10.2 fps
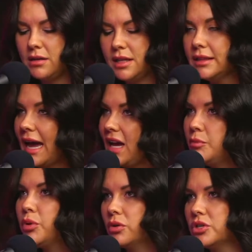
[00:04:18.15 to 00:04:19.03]
the land
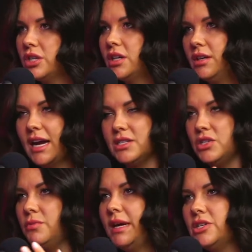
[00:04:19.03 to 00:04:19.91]
portion, as
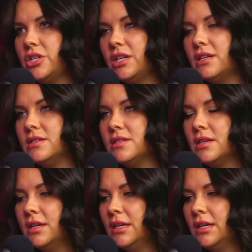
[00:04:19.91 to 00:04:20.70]
you mentioned, is